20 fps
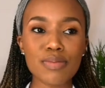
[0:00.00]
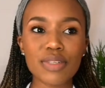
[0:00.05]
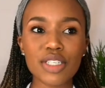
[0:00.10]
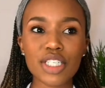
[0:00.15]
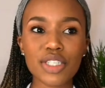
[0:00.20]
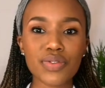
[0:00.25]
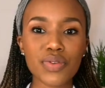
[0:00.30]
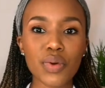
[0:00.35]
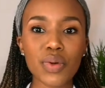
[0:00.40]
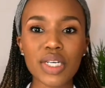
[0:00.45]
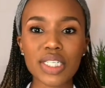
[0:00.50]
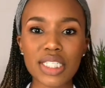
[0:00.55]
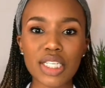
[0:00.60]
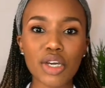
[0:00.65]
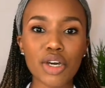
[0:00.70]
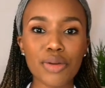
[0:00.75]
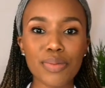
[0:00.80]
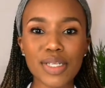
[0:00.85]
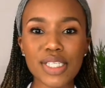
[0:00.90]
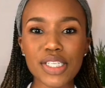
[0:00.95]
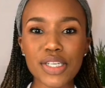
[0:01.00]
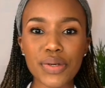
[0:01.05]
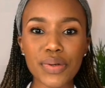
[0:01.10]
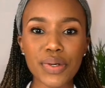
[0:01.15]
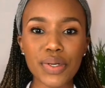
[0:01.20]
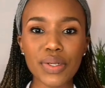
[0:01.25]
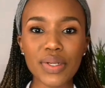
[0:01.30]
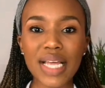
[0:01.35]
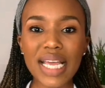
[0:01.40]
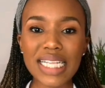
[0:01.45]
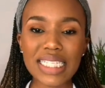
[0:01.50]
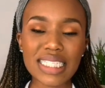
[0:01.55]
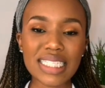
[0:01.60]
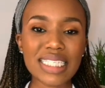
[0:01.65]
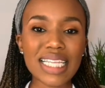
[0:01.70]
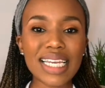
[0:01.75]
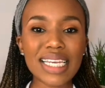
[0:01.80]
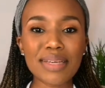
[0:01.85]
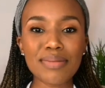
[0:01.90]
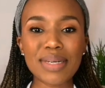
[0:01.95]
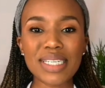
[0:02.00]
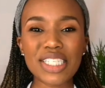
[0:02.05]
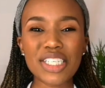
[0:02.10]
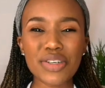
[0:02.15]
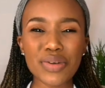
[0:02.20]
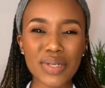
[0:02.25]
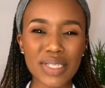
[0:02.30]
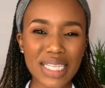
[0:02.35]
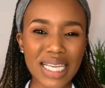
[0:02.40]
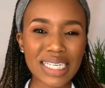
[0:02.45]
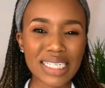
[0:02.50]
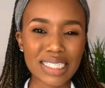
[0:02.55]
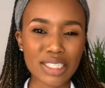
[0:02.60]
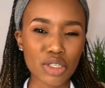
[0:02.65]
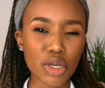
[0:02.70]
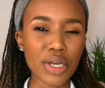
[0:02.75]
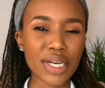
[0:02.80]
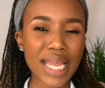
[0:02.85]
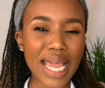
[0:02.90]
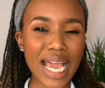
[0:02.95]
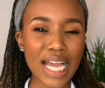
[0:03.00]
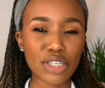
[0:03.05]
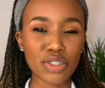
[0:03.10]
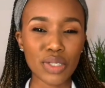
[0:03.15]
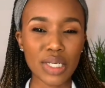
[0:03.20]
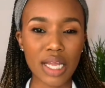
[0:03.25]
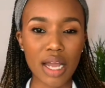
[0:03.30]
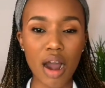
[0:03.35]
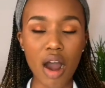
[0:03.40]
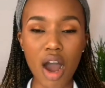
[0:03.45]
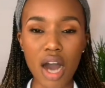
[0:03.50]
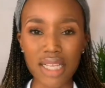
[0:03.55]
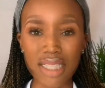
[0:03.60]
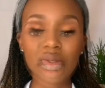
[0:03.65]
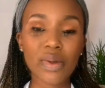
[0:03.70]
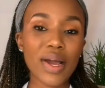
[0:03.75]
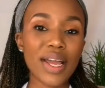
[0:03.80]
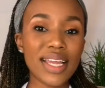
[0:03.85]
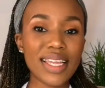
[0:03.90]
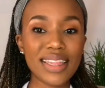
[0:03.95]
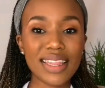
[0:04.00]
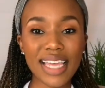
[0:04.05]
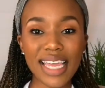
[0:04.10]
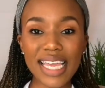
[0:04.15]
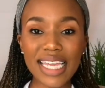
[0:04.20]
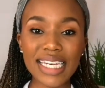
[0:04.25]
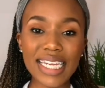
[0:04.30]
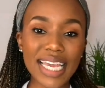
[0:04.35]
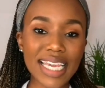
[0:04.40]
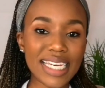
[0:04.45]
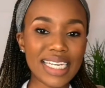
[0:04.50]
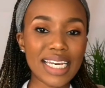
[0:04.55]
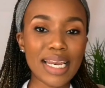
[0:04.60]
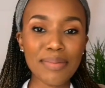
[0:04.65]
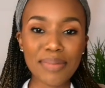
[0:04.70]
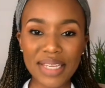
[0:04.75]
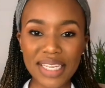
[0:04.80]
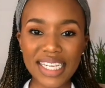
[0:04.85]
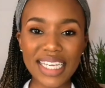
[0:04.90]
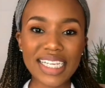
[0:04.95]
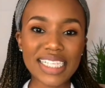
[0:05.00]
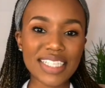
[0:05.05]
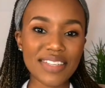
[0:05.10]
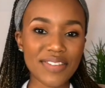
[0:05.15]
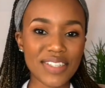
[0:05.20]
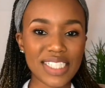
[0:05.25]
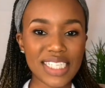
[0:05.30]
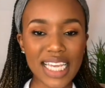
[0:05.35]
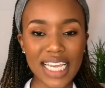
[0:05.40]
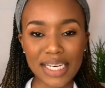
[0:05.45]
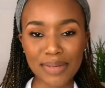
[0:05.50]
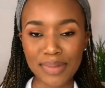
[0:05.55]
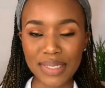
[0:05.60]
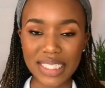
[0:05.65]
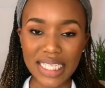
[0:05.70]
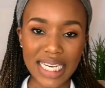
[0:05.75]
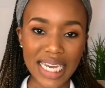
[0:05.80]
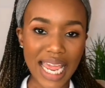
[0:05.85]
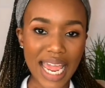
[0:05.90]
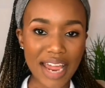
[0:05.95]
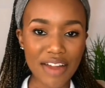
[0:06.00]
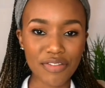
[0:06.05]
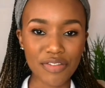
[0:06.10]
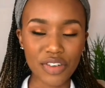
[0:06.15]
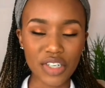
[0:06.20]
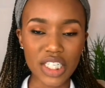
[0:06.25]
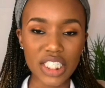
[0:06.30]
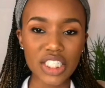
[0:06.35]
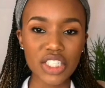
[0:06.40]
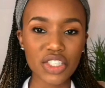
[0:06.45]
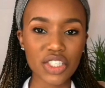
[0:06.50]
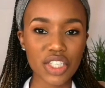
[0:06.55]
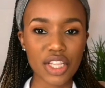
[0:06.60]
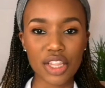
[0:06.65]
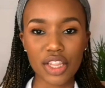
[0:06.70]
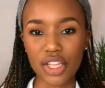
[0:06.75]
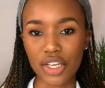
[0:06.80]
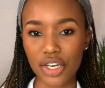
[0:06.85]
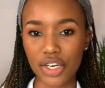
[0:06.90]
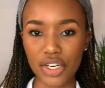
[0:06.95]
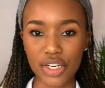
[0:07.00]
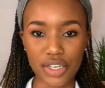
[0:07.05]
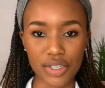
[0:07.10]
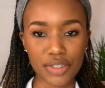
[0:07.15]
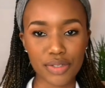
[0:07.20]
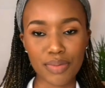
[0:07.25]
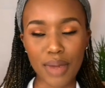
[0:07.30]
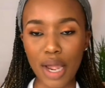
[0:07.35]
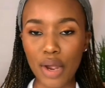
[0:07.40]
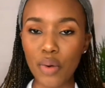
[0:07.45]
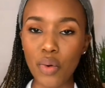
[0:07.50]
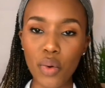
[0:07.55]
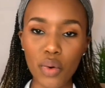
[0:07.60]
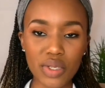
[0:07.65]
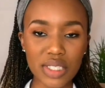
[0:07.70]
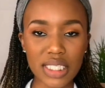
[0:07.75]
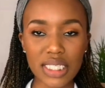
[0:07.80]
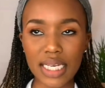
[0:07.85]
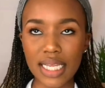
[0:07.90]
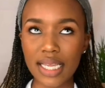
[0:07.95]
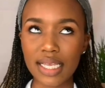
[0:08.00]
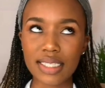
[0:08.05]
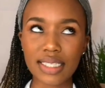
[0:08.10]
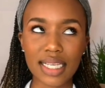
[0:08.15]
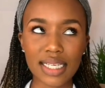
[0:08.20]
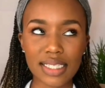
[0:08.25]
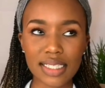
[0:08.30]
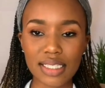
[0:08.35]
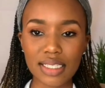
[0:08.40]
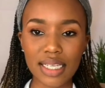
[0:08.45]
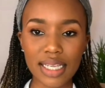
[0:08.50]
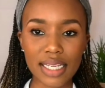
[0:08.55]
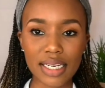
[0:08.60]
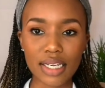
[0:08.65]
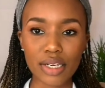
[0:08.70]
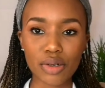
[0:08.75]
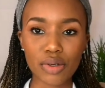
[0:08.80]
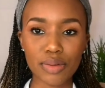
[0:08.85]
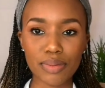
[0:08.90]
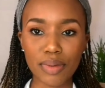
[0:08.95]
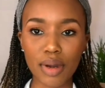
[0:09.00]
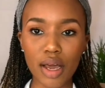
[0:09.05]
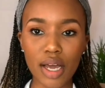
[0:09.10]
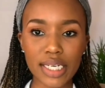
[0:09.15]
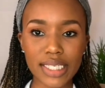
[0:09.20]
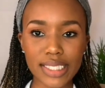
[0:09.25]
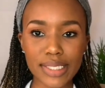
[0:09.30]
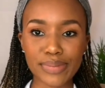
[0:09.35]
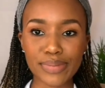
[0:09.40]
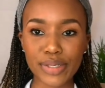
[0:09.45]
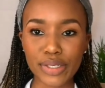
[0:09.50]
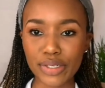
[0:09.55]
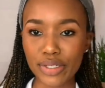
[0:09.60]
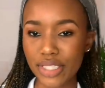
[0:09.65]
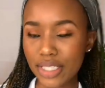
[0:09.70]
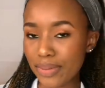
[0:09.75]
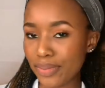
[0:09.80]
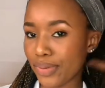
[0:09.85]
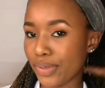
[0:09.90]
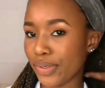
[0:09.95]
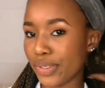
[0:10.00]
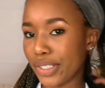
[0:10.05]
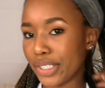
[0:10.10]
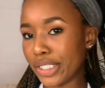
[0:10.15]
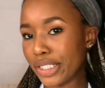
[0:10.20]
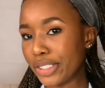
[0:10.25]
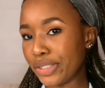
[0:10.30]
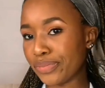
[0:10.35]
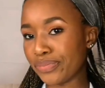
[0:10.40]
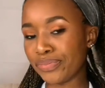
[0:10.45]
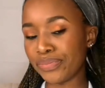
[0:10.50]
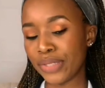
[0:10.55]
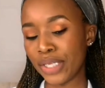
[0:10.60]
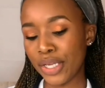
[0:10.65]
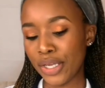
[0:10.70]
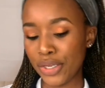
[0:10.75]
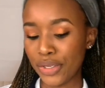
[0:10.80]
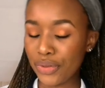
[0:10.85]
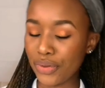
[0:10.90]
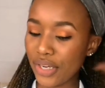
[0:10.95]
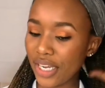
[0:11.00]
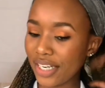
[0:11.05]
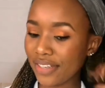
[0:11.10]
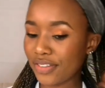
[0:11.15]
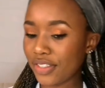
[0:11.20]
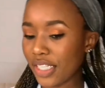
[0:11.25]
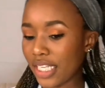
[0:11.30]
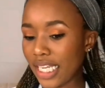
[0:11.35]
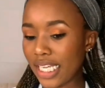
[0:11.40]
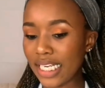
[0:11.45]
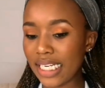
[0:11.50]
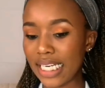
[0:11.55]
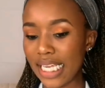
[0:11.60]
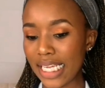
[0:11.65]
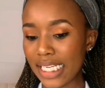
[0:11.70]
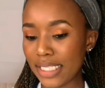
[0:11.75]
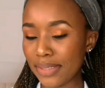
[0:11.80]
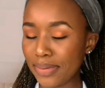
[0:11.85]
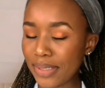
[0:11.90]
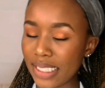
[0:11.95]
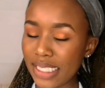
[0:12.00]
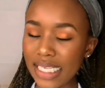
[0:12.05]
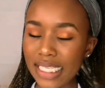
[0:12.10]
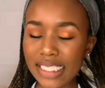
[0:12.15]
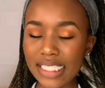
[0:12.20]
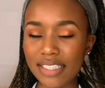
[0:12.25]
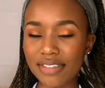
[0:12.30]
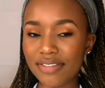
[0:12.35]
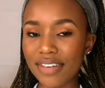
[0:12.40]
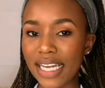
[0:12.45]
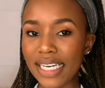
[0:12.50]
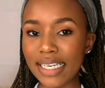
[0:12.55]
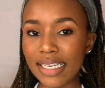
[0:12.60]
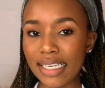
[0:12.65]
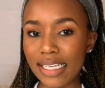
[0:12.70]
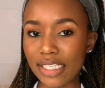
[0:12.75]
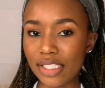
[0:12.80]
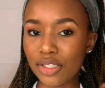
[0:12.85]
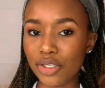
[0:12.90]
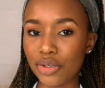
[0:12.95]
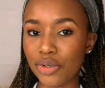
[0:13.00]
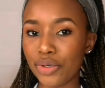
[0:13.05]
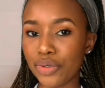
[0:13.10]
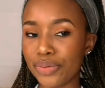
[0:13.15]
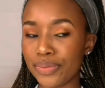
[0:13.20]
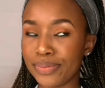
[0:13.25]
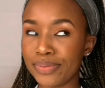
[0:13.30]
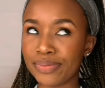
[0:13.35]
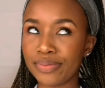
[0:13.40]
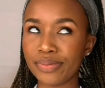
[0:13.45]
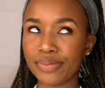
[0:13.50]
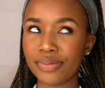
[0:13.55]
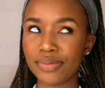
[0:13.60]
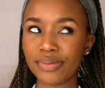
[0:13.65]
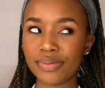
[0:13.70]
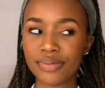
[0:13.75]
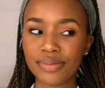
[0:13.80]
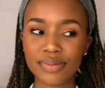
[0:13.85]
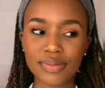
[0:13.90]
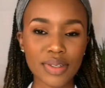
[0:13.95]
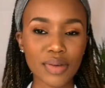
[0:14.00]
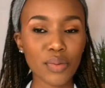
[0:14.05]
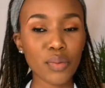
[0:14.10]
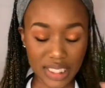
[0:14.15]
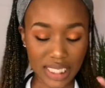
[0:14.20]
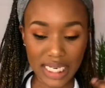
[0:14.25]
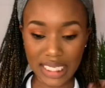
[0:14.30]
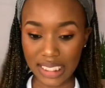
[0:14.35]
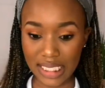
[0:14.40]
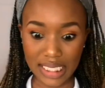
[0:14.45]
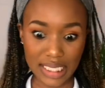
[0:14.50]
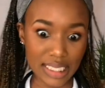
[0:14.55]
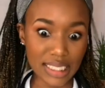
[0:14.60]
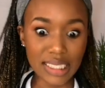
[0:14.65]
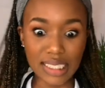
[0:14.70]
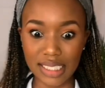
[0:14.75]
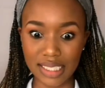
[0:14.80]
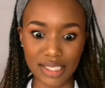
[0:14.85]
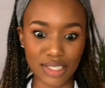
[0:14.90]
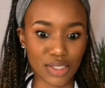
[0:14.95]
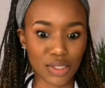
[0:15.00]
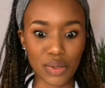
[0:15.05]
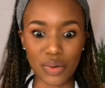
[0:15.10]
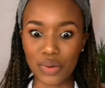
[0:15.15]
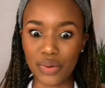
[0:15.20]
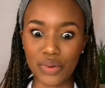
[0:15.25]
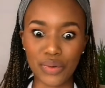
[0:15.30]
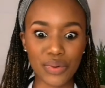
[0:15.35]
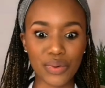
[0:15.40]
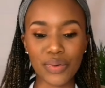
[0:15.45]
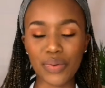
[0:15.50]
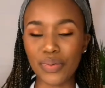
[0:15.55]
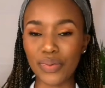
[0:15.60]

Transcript: just focusing on material and studying material that is not actually asked. So in the end, I ended up getting a 78% average in my course. And yes, I didn't get a cum laude because apparently you have to get an 80% in final year to cum, which I didn't. So